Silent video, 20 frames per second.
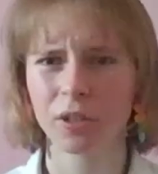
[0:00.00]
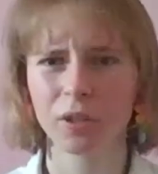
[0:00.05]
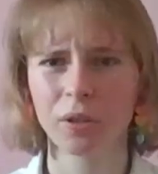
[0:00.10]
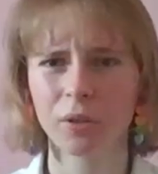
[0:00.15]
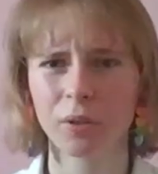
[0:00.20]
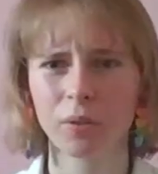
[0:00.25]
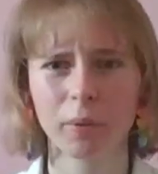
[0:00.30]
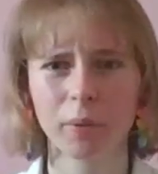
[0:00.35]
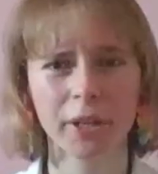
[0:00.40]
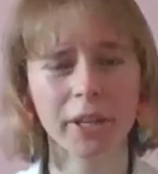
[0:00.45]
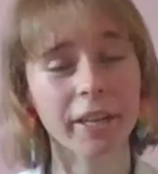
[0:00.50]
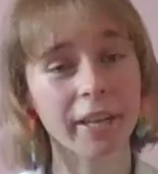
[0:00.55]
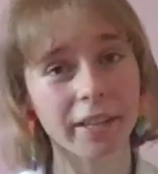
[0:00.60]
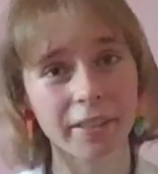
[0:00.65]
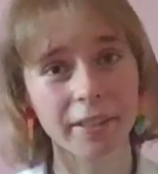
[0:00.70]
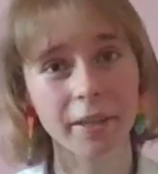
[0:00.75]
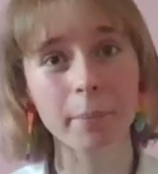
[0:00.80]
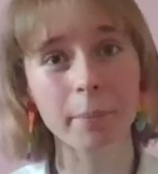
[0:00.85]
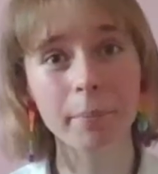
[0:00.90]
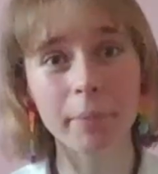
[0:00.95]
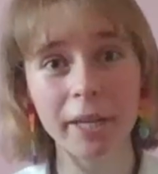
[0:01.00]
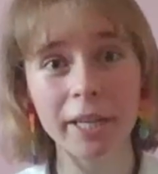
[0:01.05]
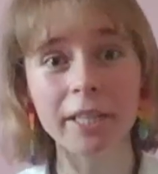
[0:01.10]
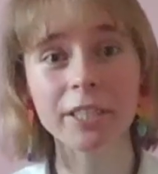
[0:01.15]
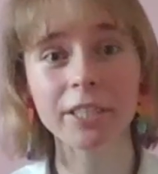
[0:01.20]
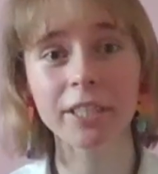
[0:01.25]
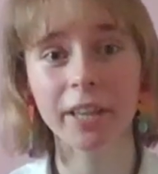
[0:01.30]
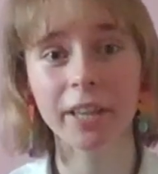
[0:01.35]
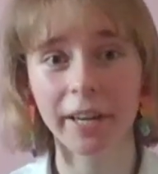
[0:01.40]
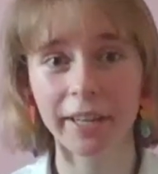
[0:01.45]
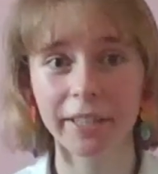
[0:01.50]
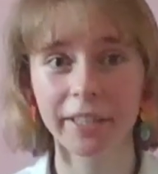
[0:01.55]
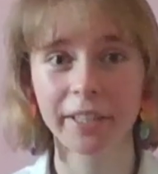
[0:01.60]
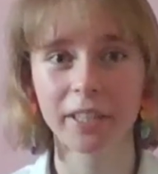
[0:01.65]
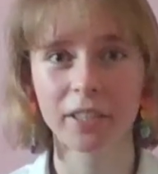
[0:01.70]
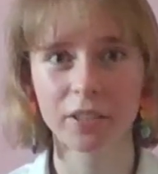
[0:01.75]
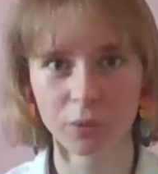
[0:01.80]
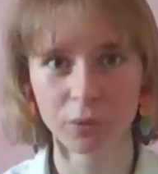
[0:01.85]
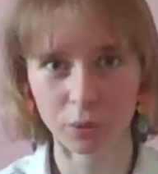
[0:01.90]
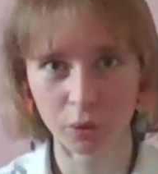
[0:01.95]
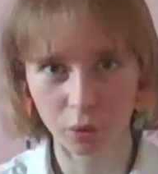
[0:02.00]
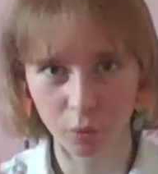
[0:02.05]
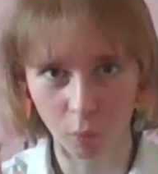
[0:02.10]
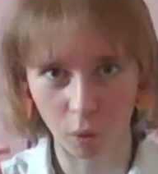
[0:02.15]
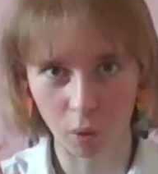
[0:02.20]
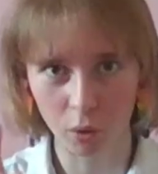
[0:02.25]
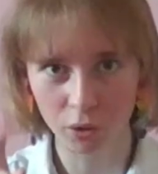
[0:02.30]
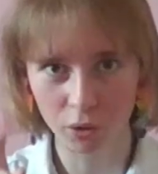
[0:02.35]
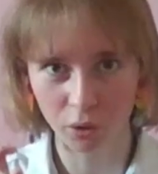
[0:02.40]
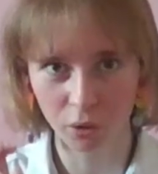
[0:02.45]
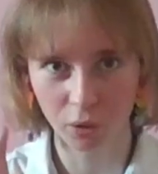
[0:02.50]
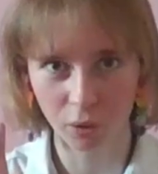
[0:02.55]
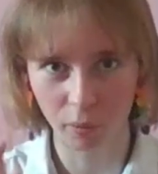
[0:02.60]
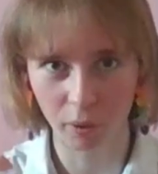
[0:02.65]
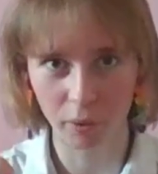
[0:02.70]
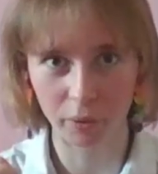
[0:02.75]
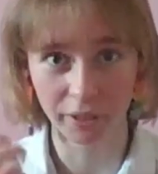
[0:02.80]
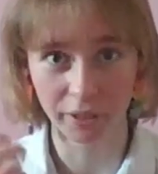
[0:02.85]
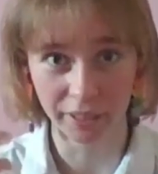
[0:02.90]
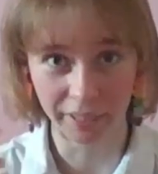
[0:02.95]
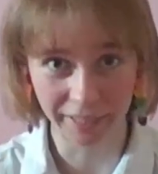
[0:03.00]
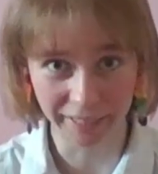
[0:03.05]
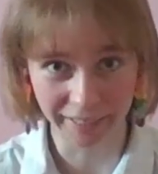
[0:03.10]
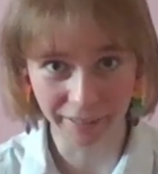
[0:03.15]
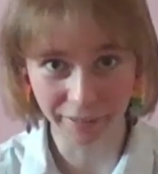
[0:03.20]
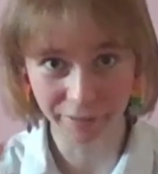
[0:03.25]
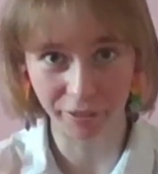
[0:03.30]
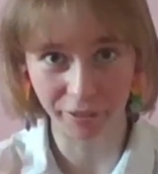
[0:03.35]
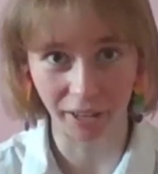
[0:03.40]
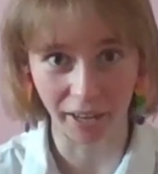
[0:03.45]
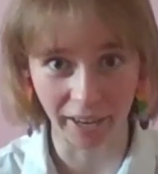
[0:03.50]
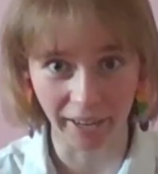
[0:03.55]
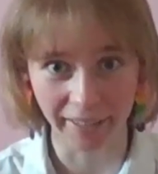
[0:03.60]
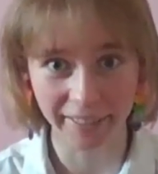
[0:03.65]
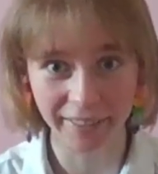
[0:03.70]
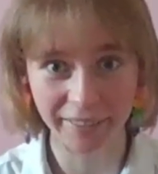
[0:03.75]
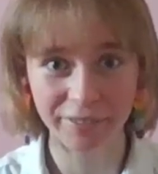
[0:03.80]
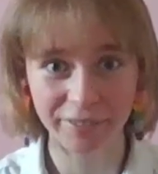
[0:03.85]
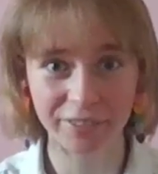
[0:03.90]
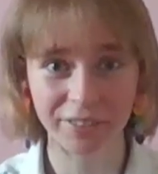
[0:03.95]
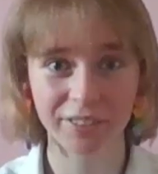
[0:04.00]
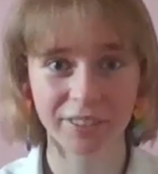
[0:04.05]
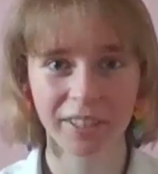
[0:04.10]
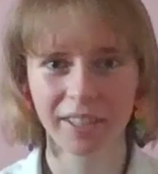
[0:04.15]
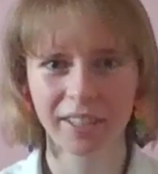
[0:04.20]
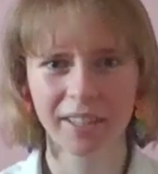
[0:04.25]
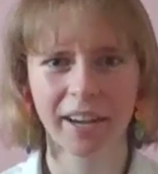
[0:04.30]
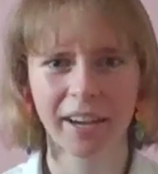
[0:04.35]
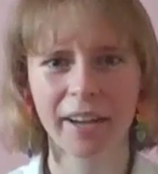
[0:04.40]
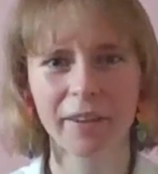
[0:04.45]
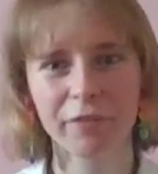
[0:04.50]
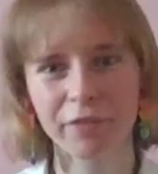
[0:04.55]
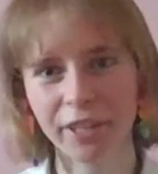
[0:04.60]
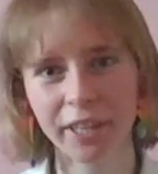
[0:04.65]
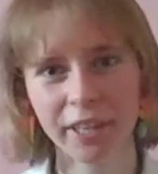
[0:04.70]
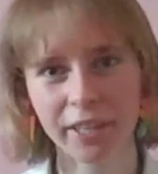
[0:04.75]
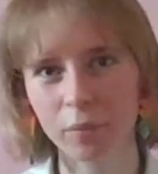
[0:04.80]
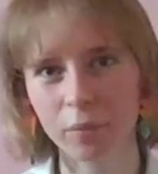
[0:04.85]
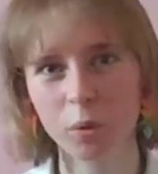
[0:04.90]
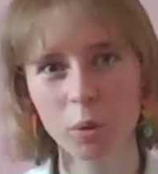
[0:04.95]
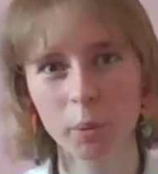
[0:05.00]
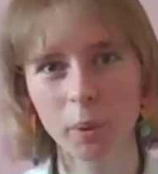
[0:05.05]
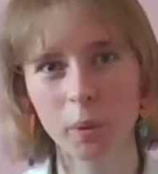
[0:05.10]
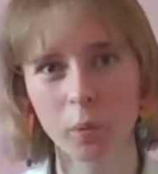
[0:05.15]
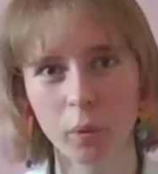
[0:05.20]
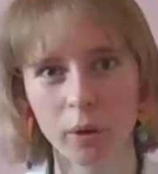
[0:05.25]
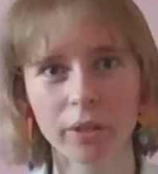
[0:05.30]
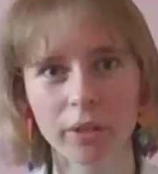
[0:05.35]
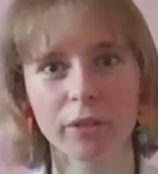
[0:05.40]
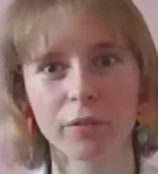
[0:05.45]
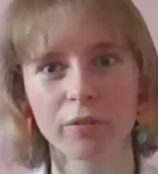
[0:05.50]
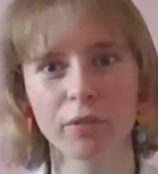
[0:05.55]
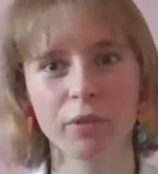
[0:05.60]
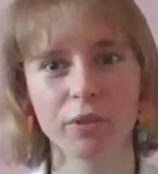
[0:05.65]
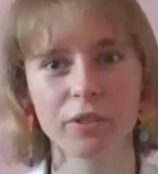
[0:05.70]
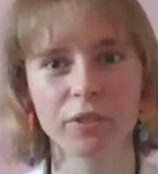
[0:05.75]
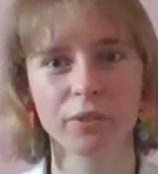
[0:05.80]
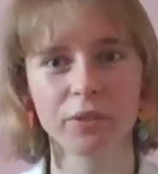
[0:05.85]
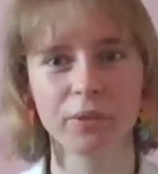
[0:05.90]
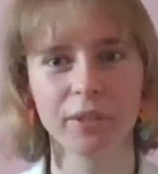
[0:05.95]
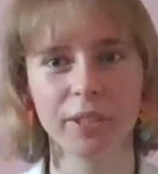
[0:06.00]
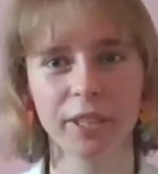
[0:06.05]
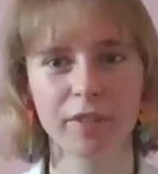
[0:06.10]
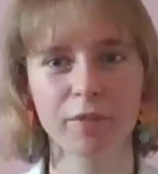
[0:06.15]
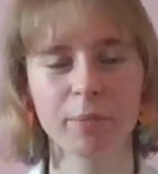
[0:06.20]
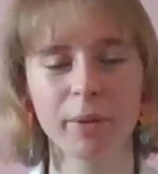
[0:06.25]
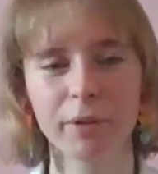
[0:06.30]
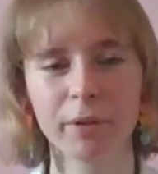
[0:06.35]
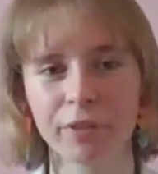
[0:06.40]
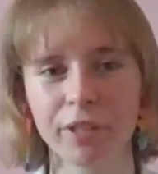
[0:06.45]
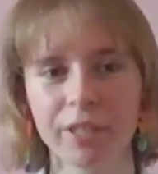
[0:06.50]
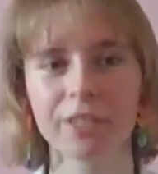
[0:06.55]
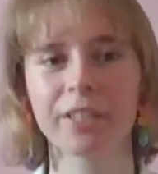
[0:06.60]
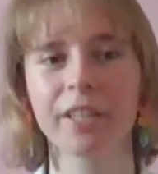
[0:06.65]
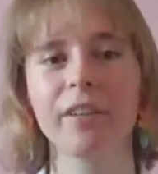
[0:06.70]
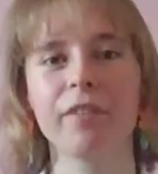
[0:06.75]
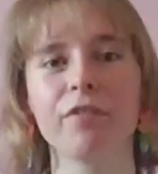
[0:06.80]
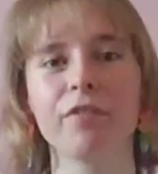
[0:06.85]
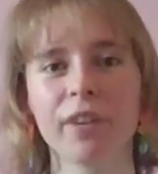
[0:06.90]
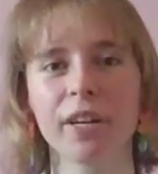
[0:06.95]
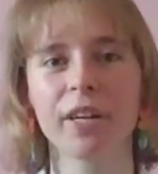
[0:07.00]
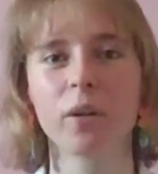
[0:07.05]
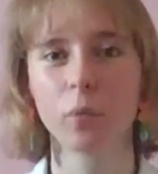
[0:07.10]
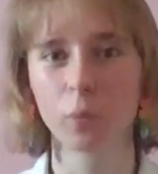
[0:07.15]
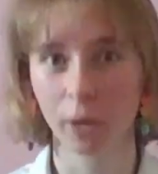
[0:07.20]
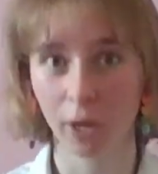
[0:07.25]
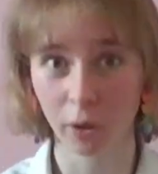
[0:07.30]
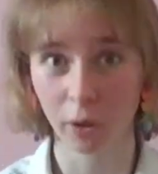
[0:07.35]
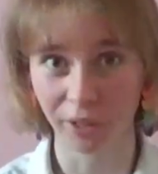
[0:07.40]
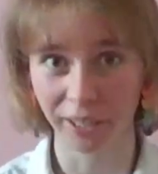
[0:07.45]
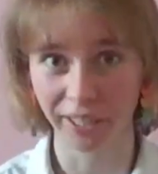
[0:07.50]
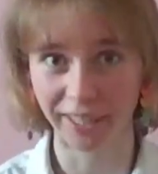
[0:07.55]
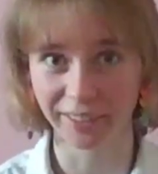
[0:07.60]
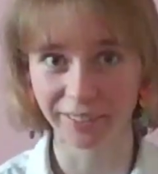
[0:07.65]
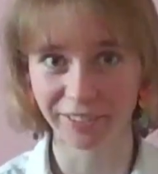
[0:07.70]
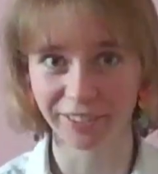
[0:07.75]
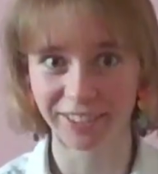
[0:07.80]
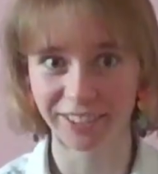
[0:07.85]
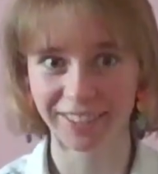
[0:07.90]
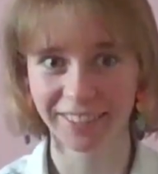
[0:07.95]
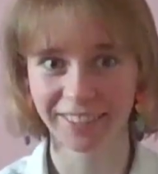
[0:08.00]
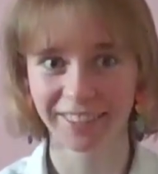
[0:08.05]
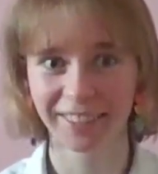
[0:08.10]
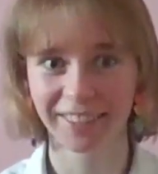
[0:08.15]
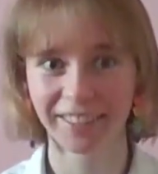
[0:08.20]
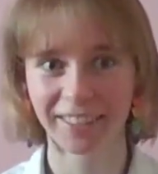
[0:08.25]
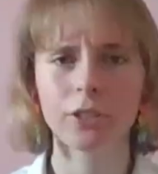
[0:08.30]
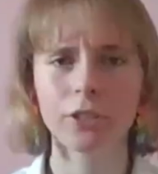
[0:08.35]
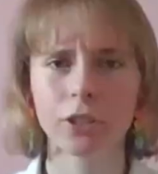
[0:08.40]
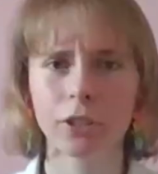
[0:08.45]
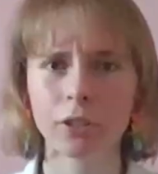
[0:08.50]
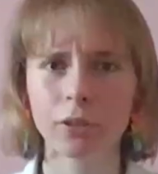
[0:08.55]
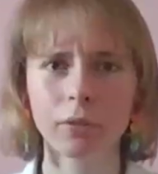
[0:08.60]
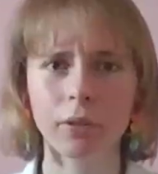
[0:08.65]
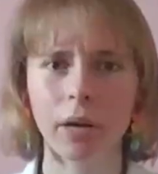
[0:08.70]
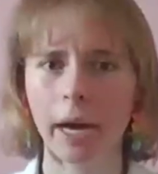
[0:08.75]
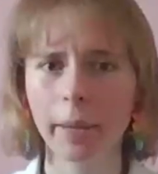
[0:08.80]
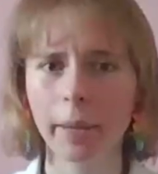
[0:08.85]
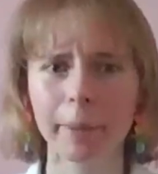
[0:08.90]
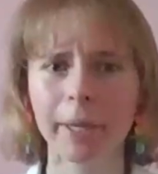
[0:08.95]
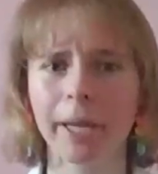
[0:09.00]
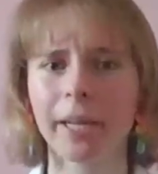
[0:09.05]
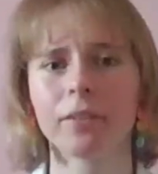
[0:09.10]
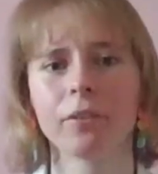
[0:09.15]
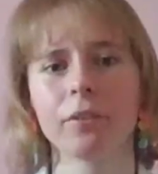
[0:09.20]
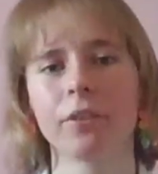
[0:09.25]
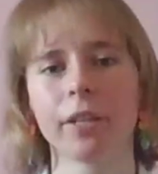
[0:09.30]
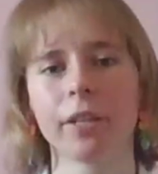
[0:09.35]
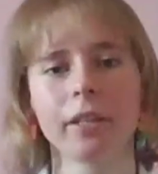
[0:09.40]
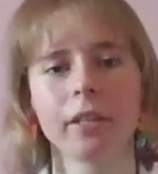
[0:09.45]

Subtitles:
So when I had the amazing idea to quote-unquote leave Hyves, I figured it would be wonderful to give my friends a farewell gift. And so I began to